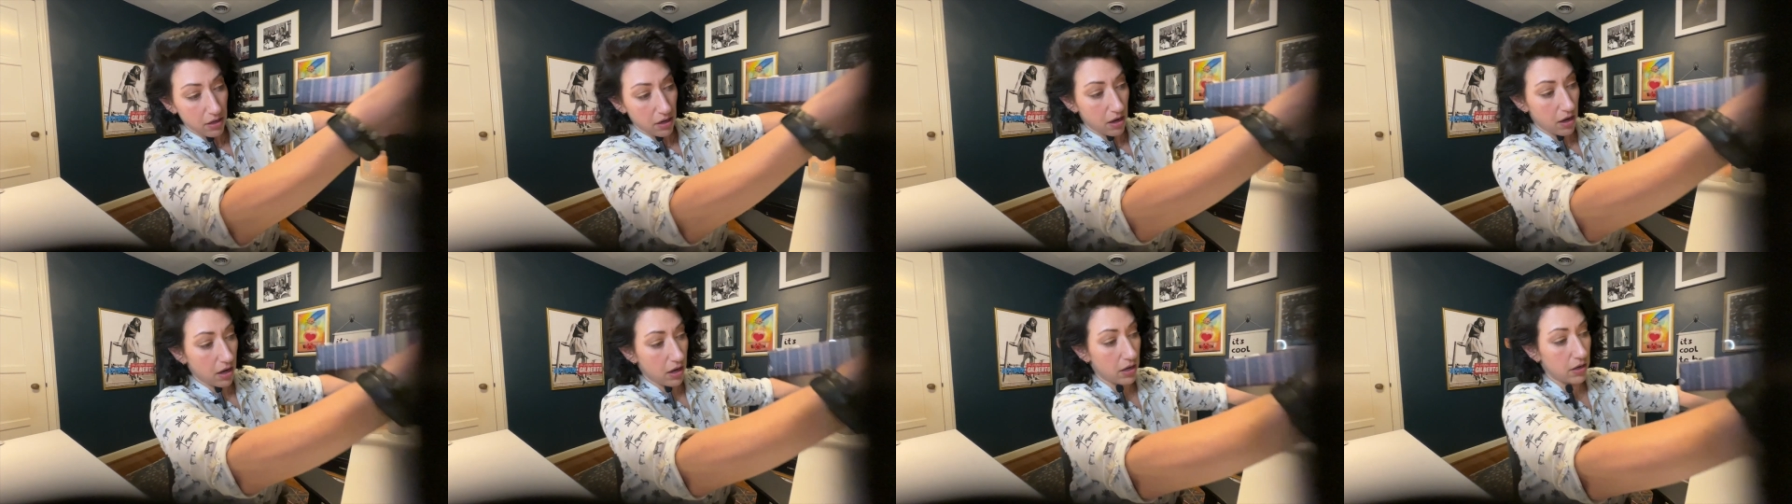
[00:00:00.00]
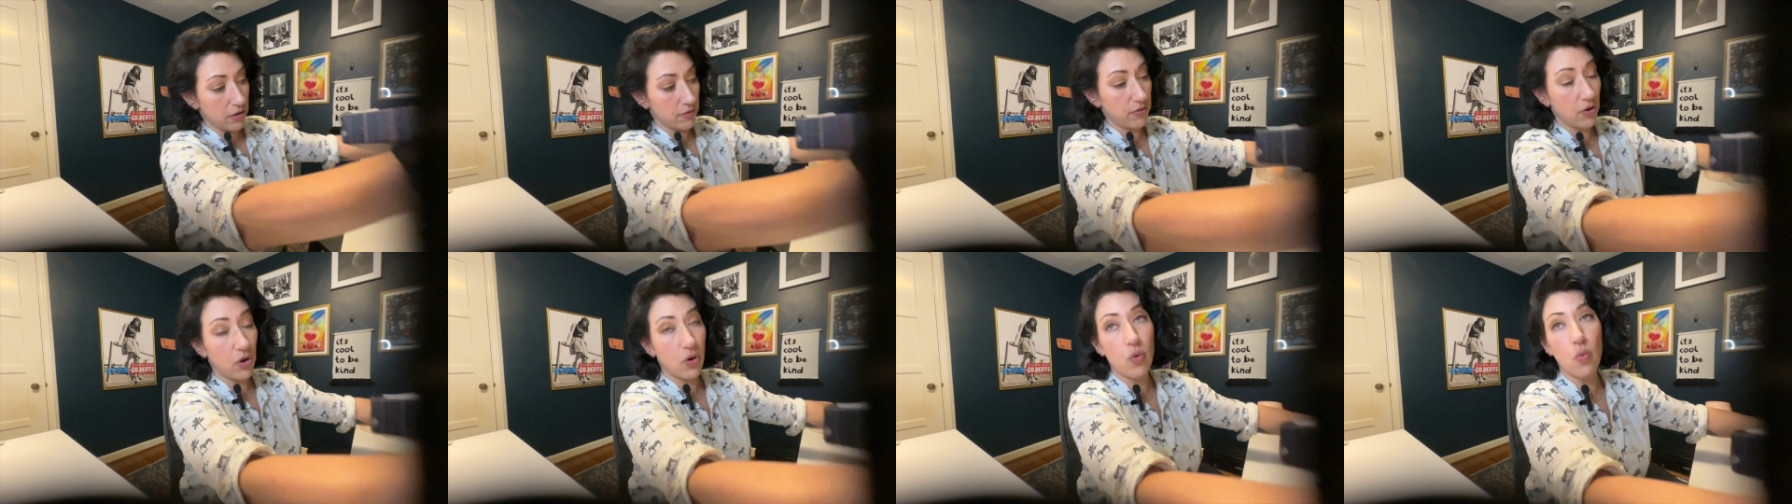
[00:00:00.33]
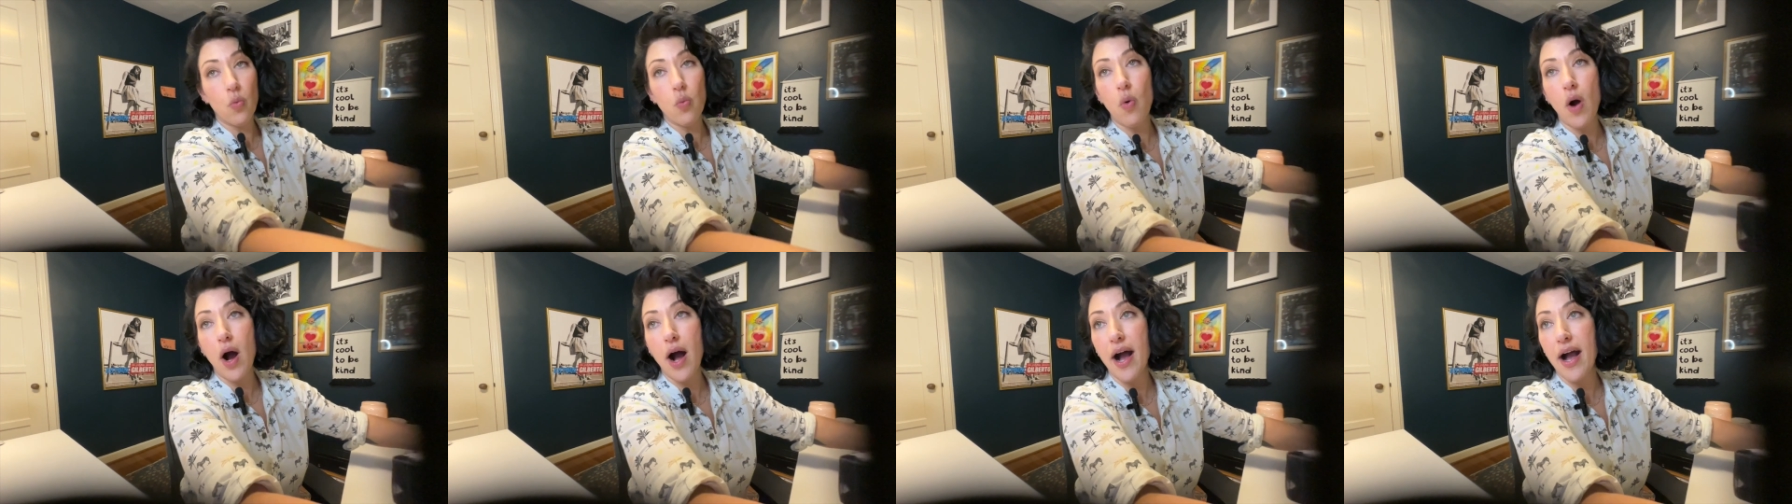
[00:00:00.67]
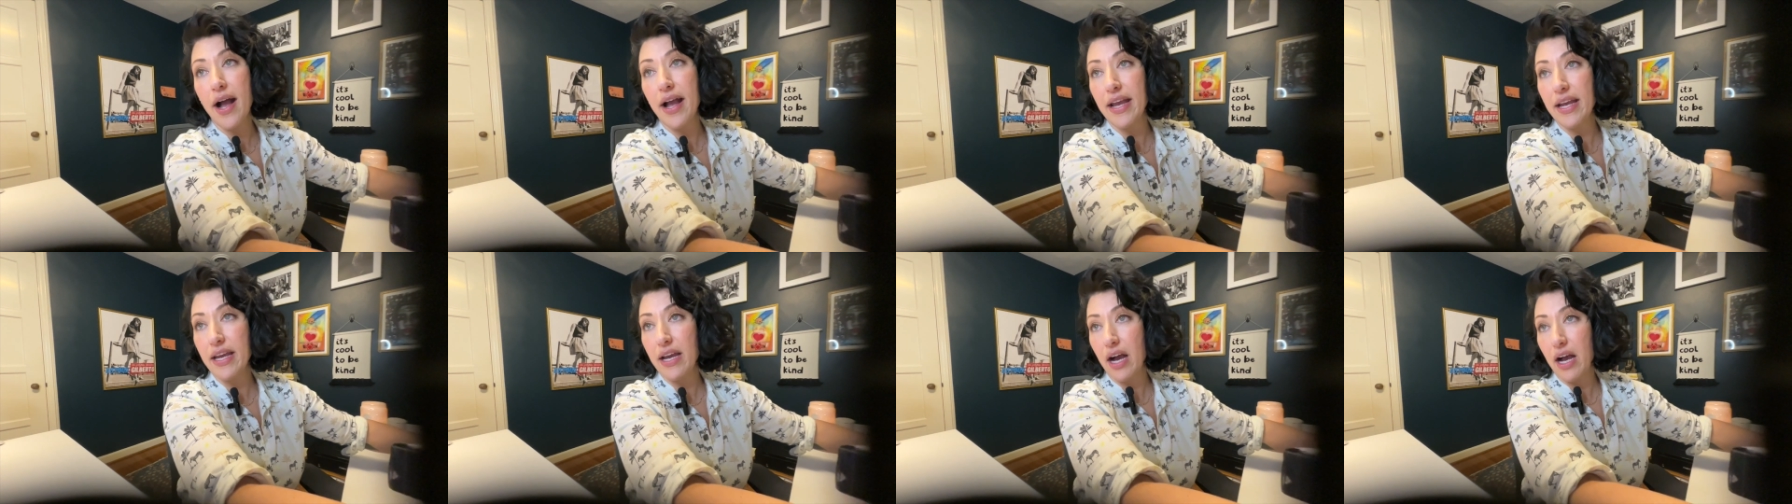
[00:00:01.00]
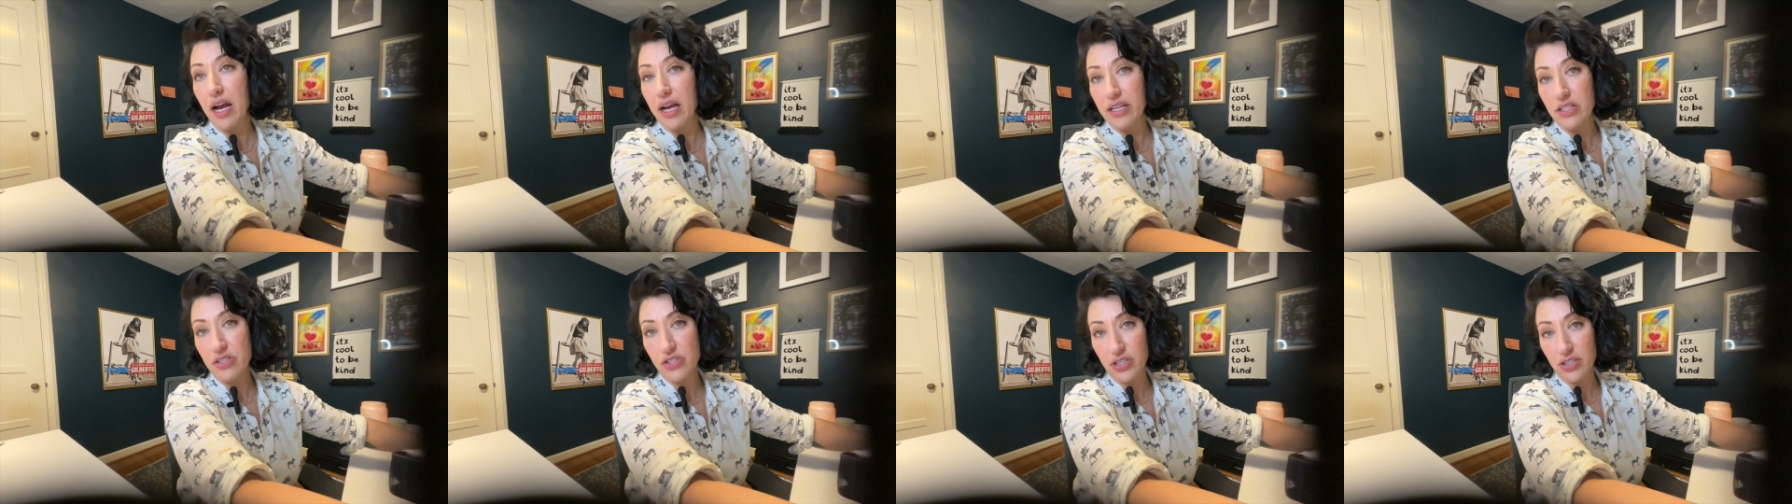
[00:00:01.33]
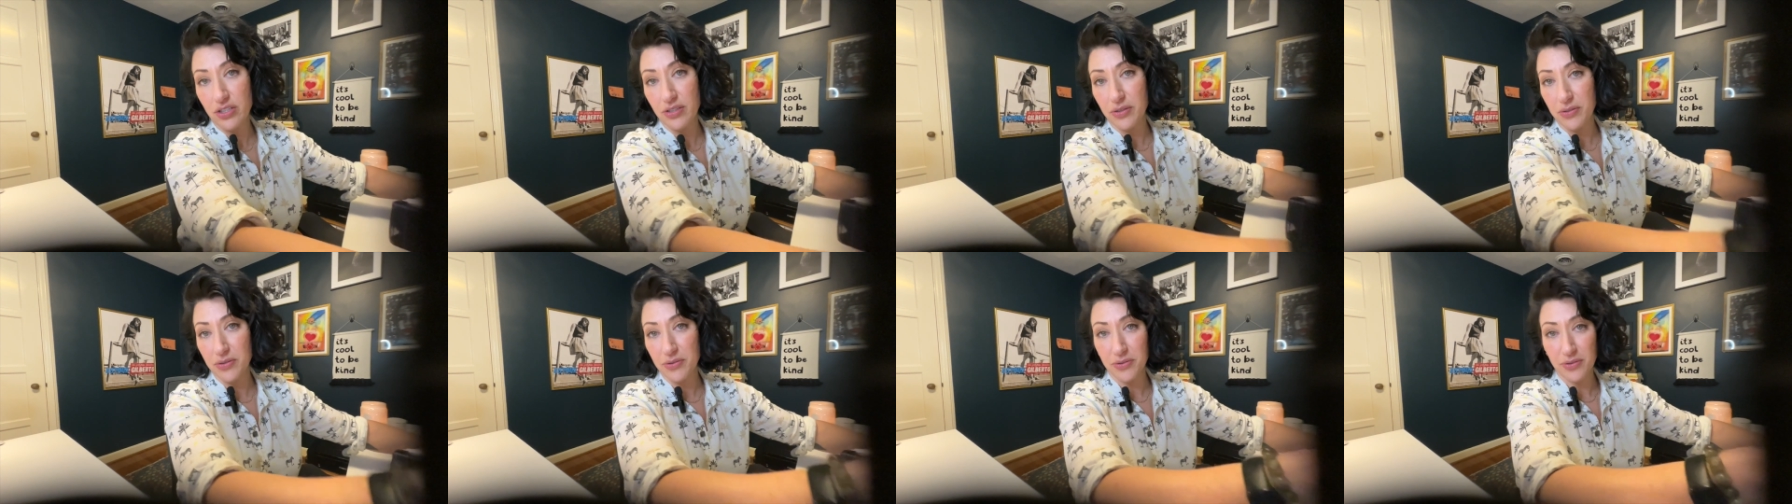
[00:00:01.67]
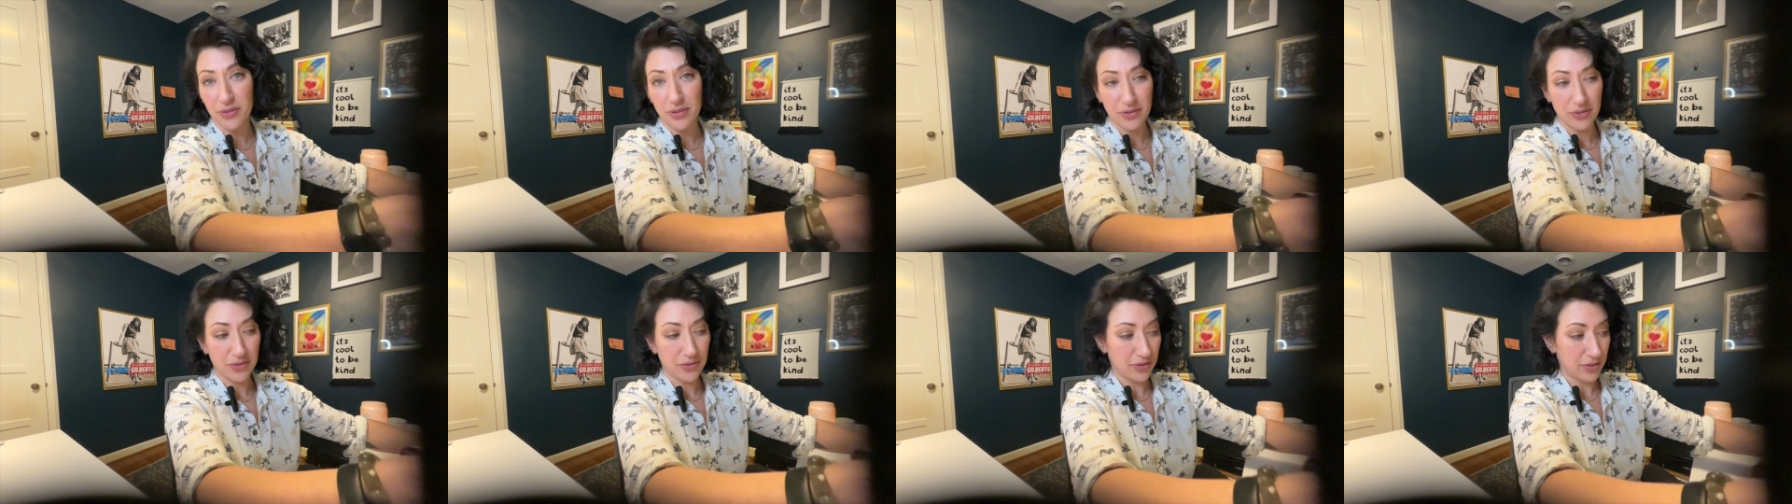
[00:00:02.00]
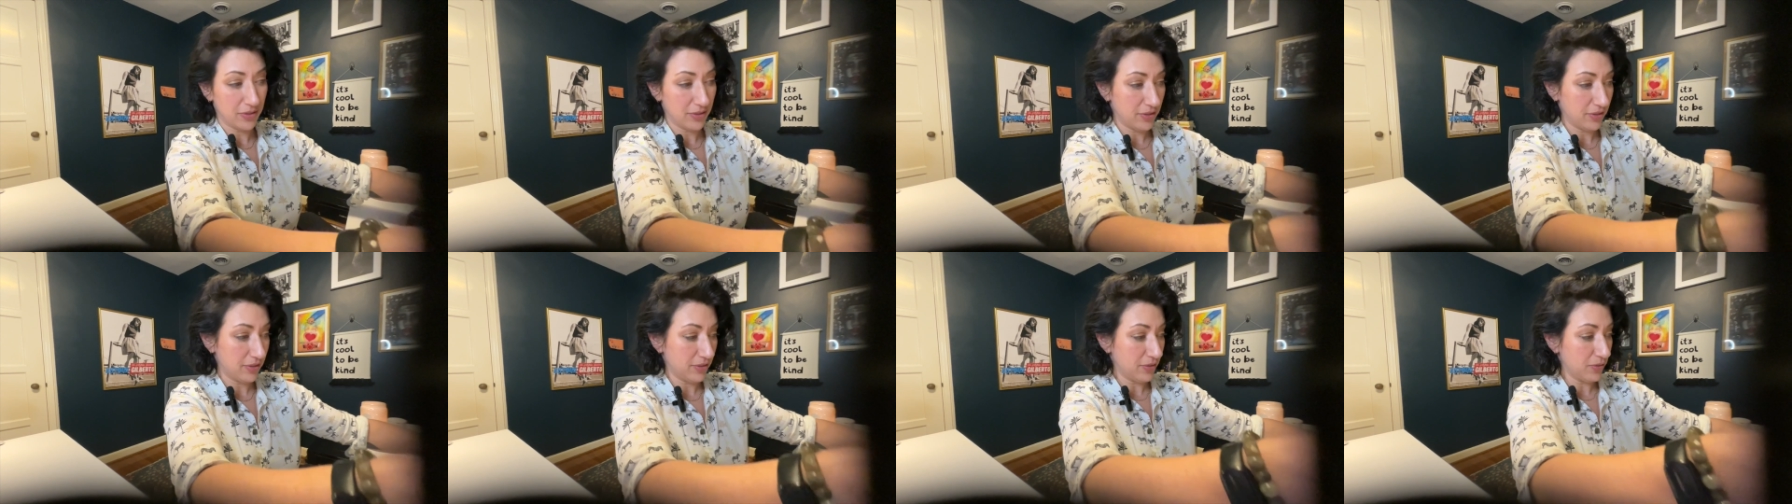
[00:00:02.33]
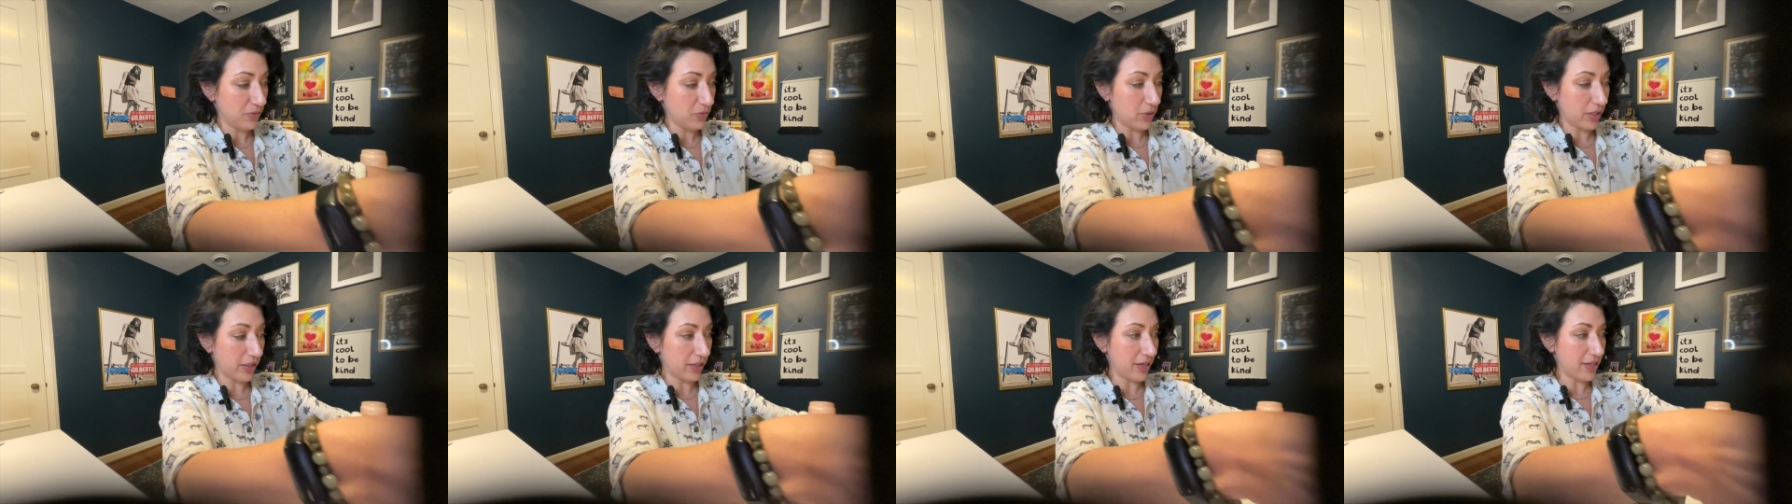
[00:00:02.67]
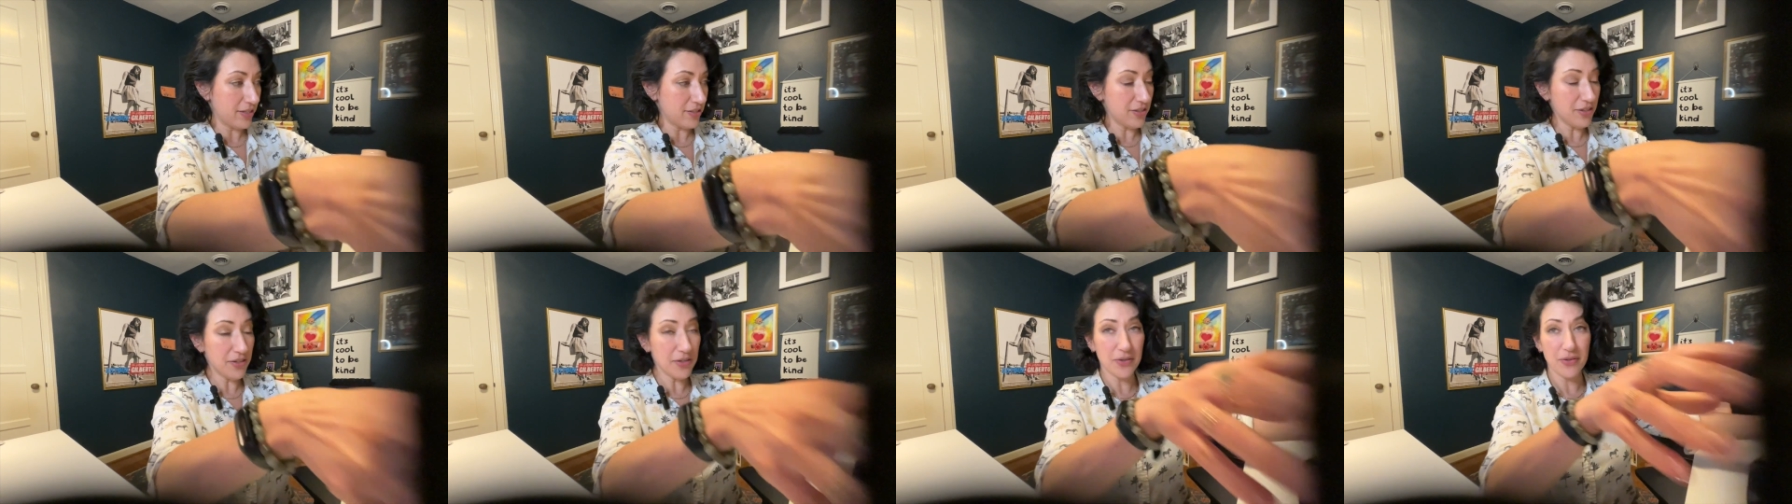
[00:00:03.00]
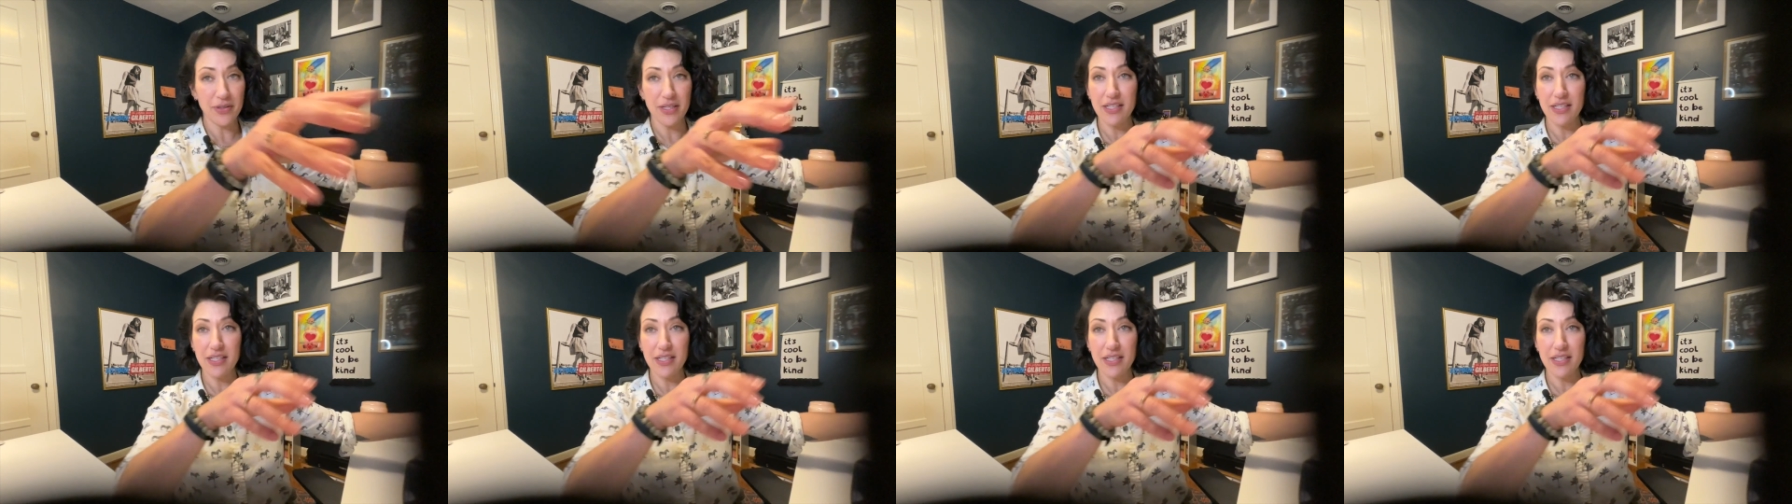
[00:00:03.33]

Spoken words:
of why I do what I do.